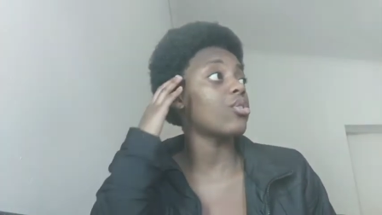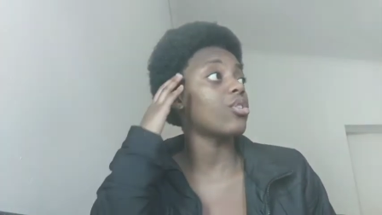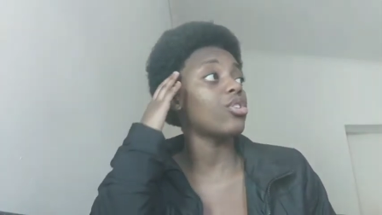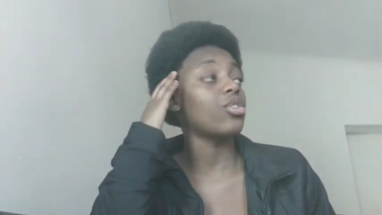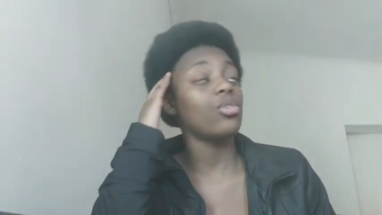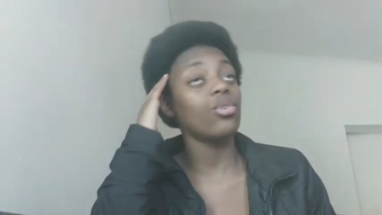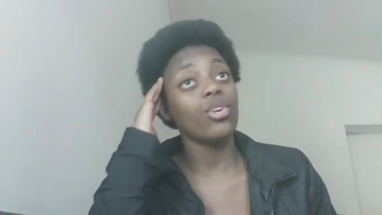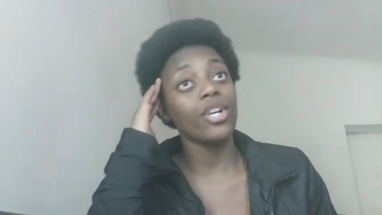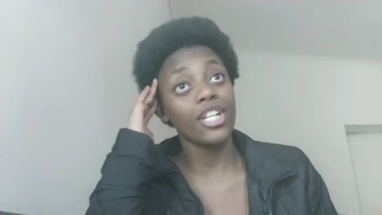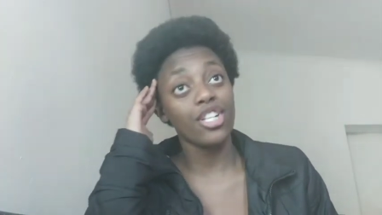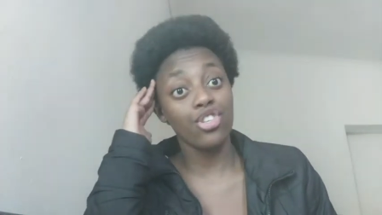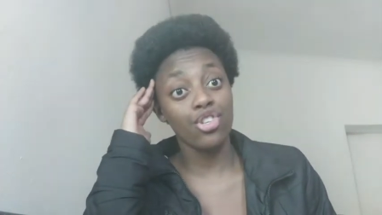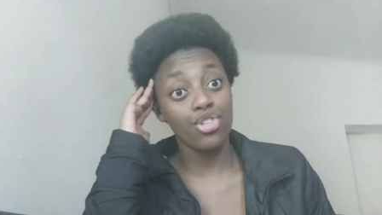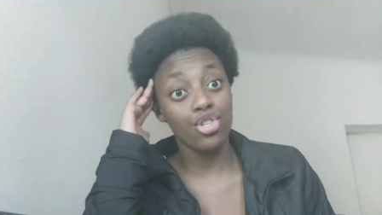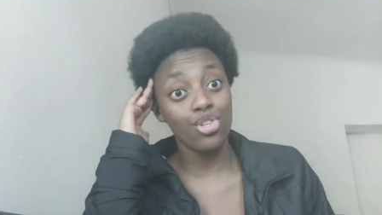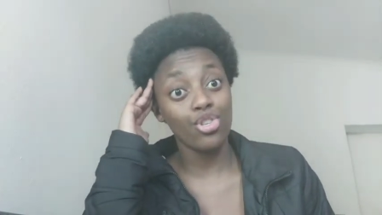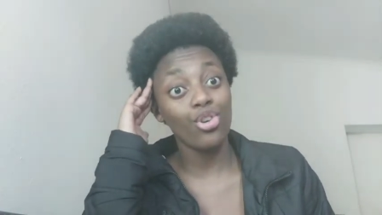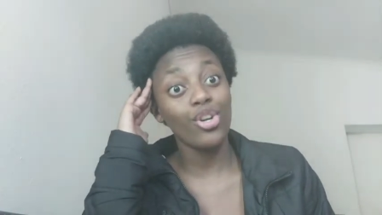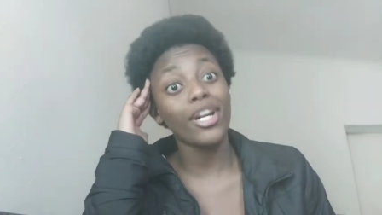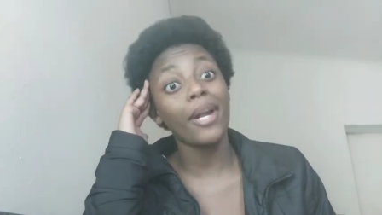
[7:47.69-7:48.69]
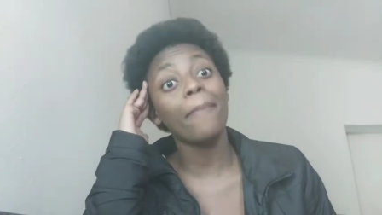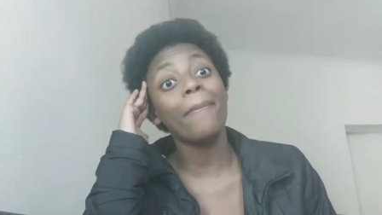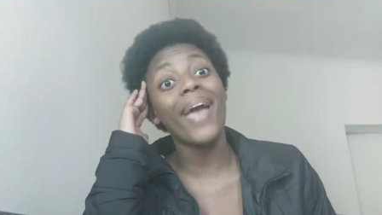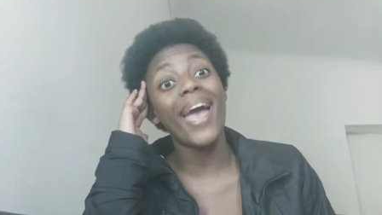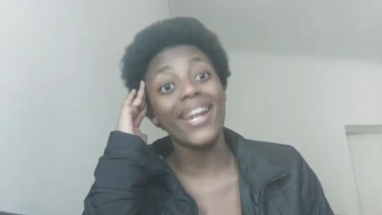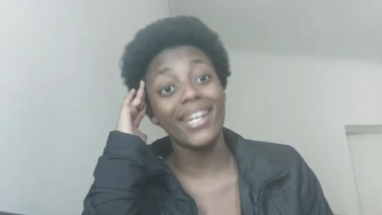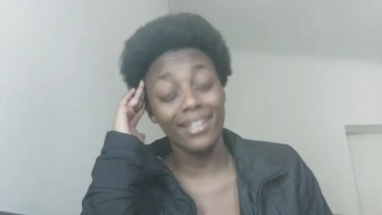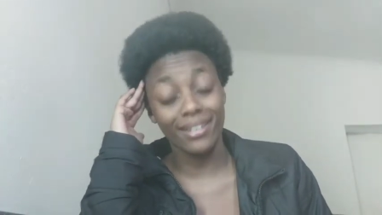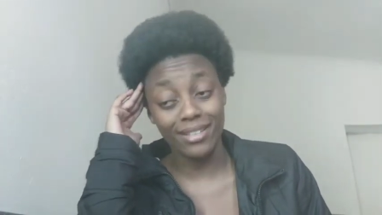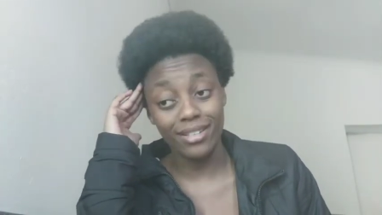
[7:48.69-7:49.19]
You're gonna
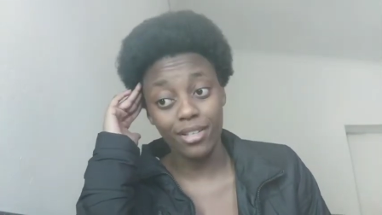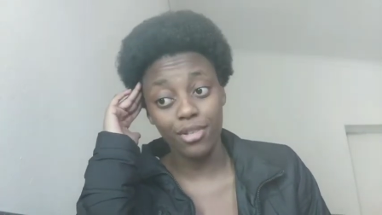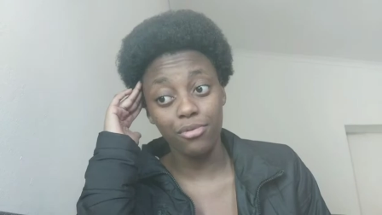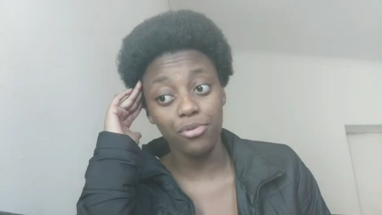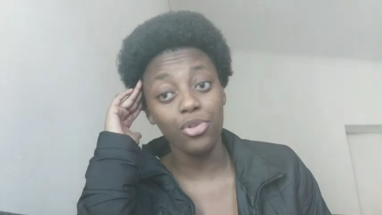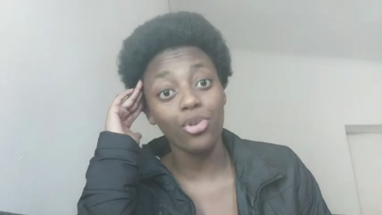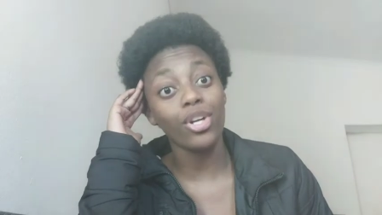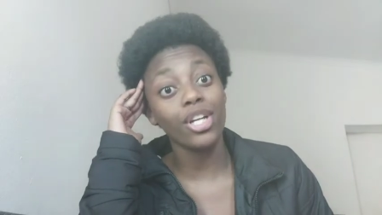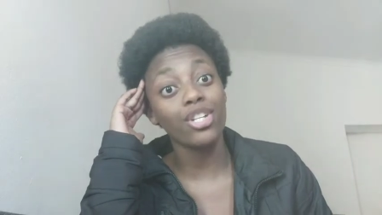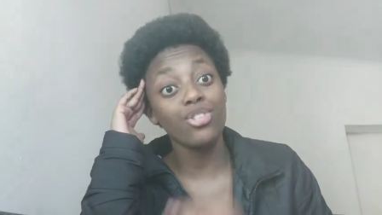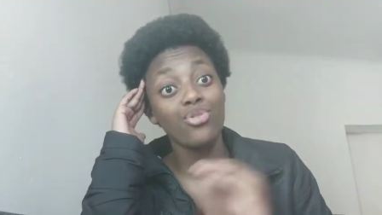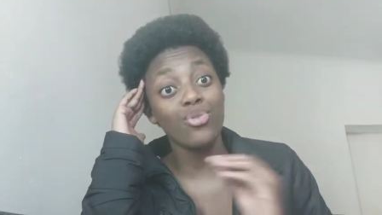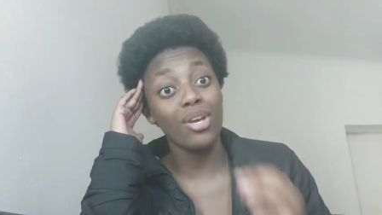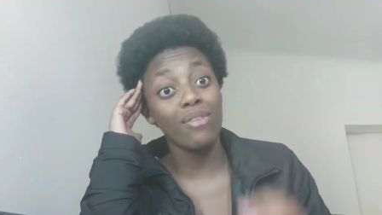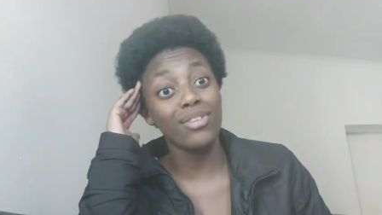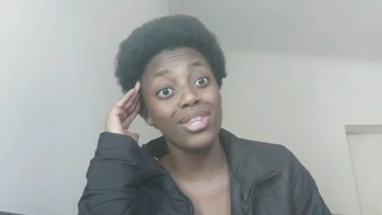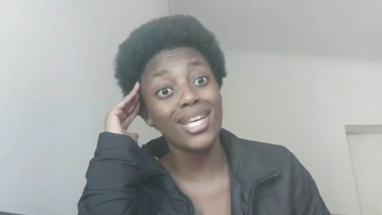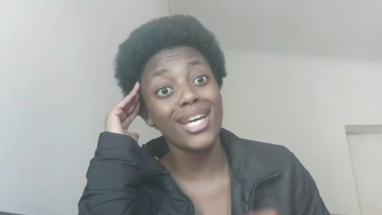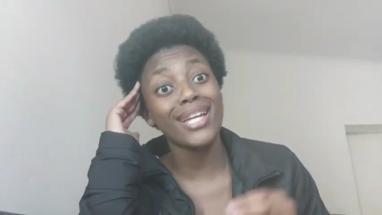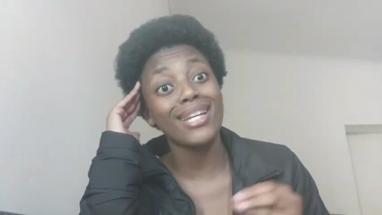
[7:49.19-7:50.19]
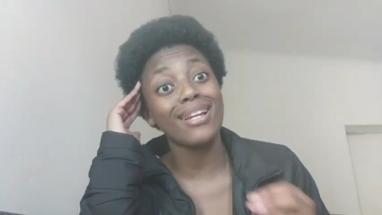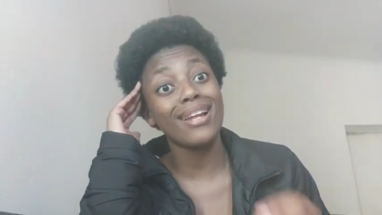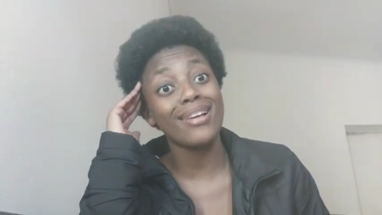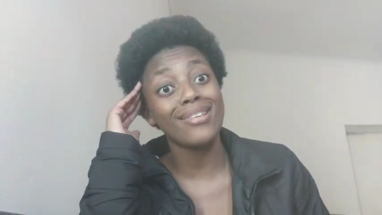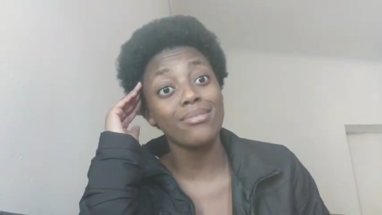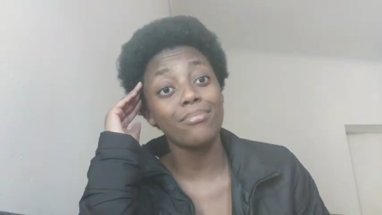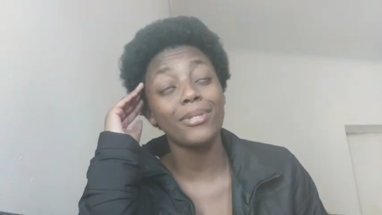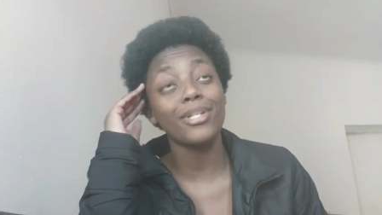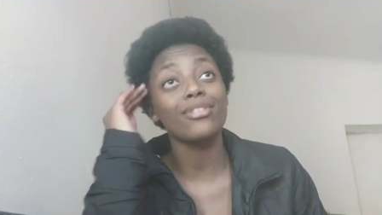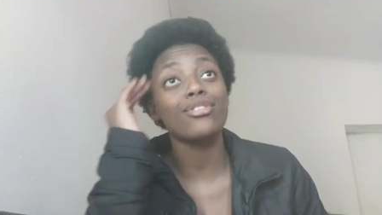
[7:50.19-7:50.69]
panic. If you're gonna do everything at the
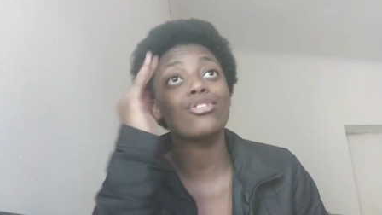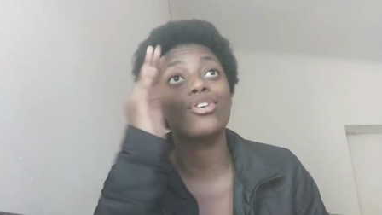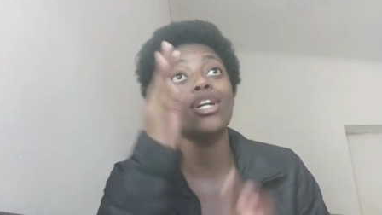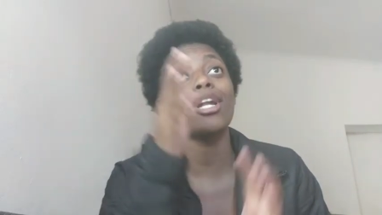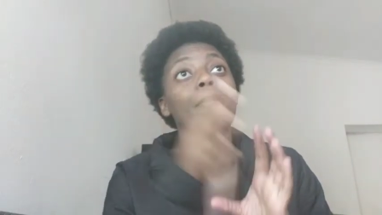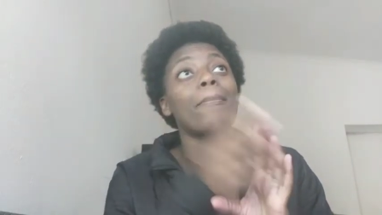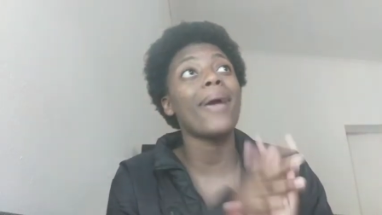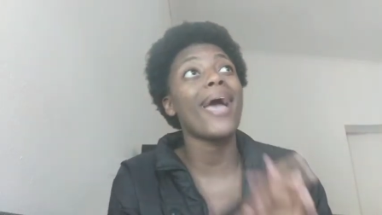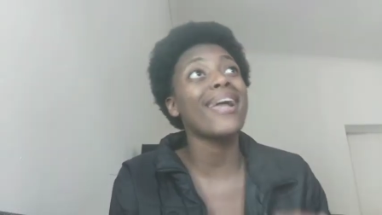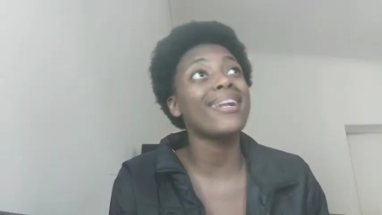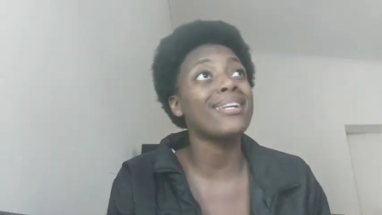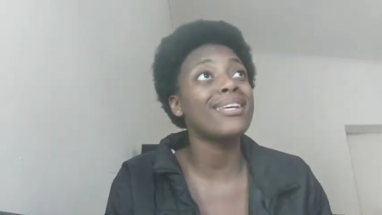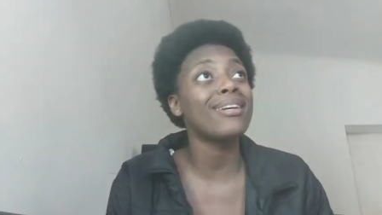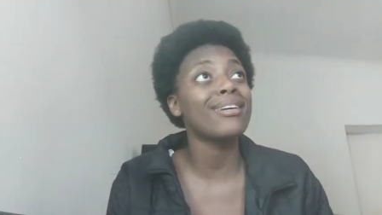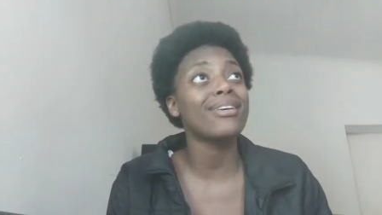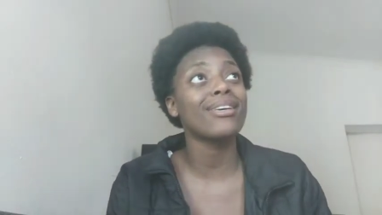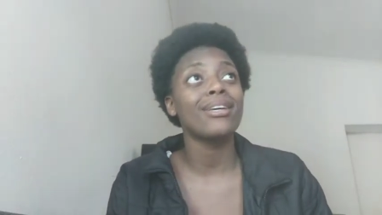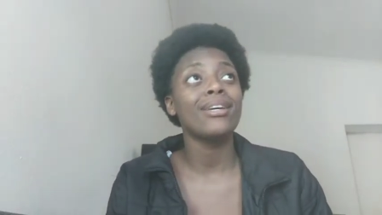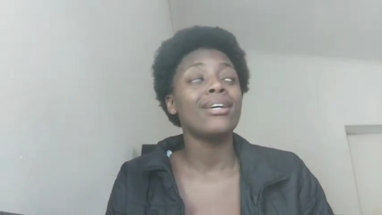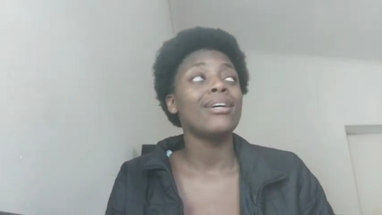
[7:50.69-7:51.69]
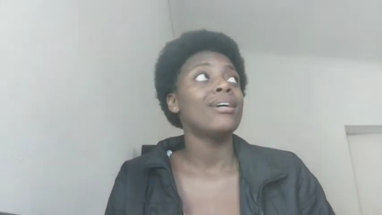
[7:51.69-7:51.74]
last minute, you're gonna panic.